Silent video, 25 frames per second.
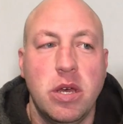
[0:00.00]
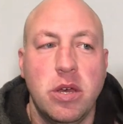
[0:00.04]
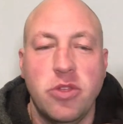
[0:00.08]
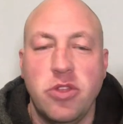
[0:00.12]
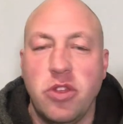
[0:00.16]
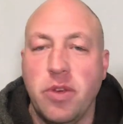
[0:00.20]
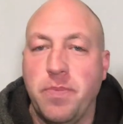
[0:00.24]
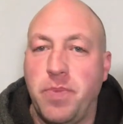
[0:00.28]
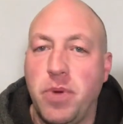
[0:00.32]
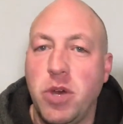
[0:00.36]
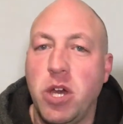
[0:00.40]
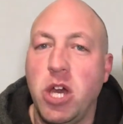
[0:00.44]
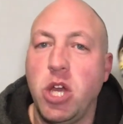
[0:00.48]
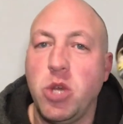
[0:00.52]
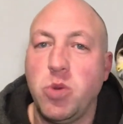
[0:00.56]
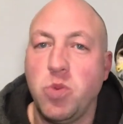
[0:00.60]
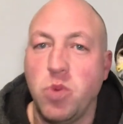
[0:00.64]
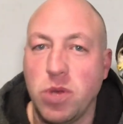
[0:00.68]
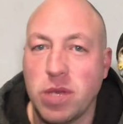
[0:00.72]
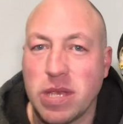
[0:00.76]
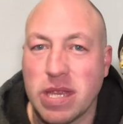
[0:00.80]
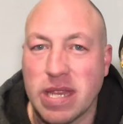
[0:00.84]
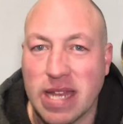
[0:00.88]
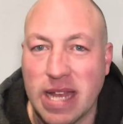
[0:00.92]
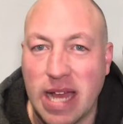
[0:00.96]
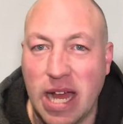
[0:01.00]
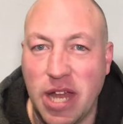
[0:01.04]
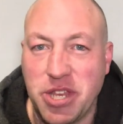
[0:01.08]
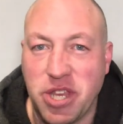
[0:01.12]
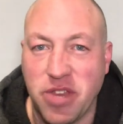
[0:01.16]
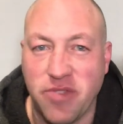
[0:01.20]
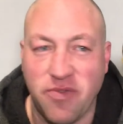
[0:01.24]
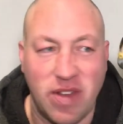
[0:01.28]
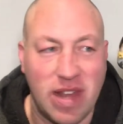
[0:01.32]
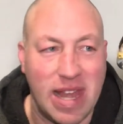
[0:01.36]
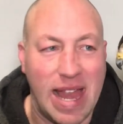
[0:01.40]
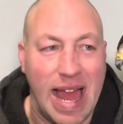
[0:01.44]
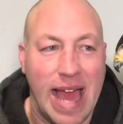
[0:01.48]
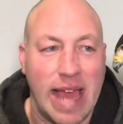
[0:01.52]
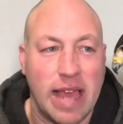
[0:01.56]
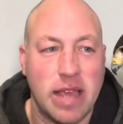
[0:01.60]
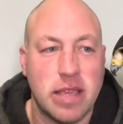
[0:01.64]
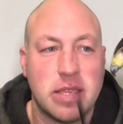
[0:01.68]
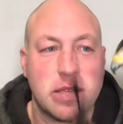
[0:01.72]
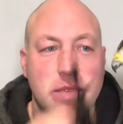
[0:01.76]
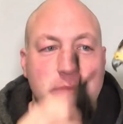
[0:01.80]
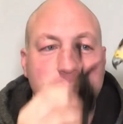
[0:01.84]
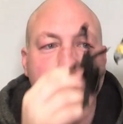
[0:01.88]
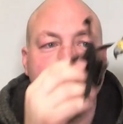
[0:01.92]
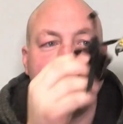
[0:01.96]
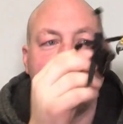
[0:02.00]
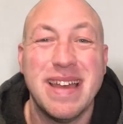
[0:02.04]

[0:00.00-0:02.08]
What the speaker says: the bird will start to relax.